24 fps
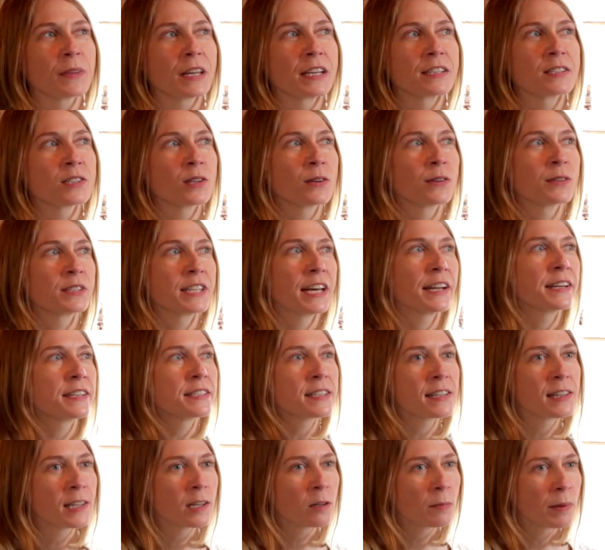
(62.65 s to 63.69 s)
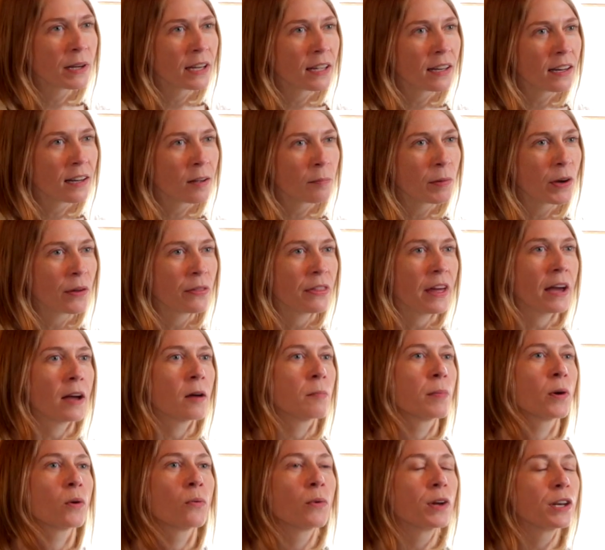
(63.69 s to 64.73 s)
So tell us a little bit about that,
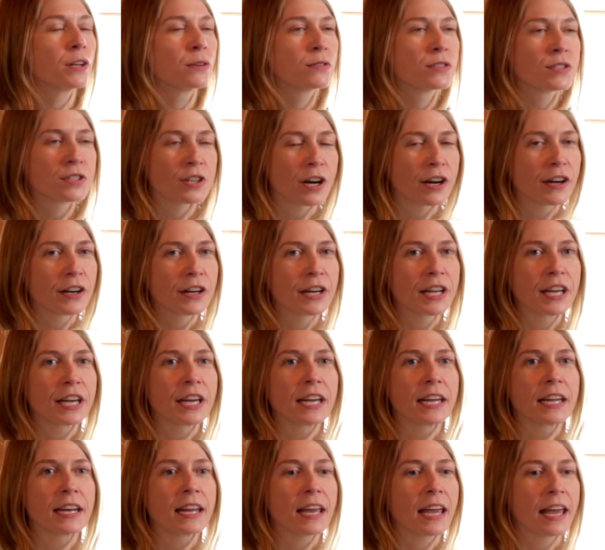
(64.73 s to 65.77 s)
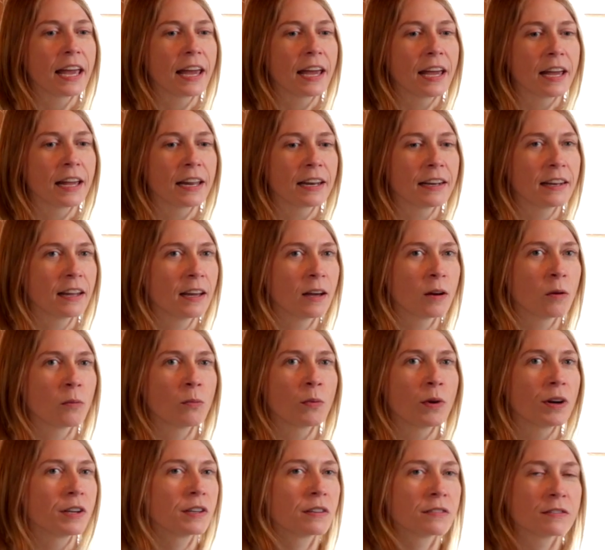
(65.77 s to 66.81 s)
about when you started and
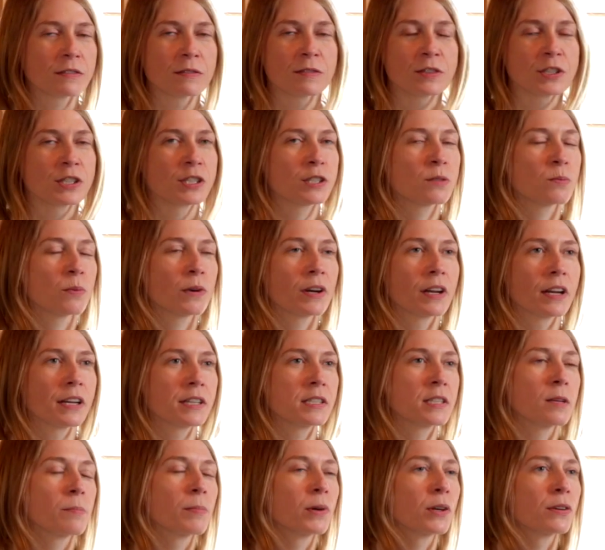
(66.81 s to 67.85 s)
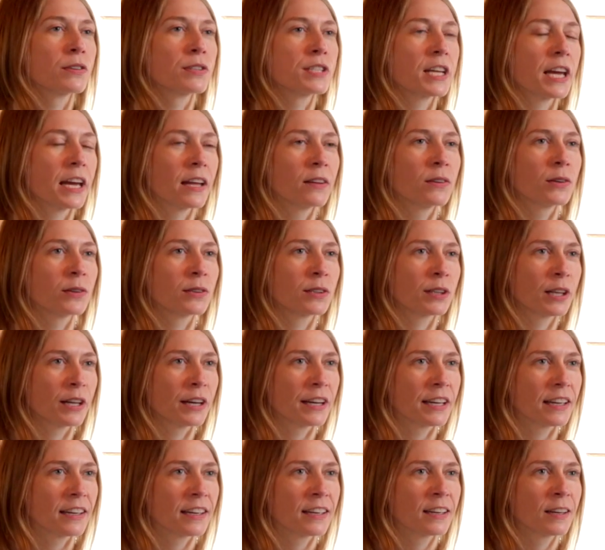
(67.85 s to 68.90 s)
what a typical day looked
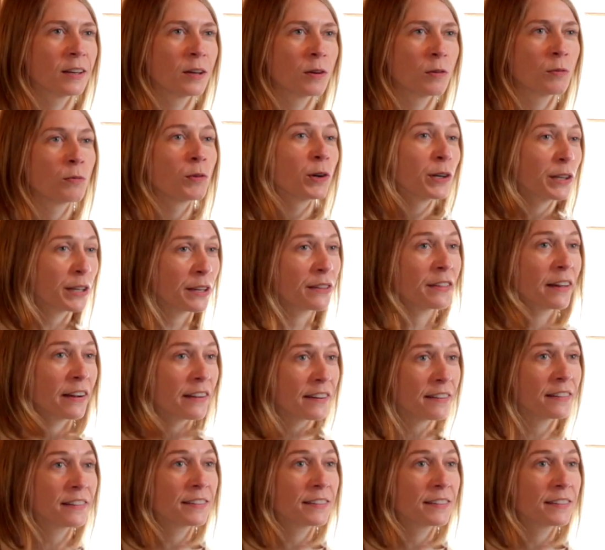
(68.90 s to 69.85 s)
like working there.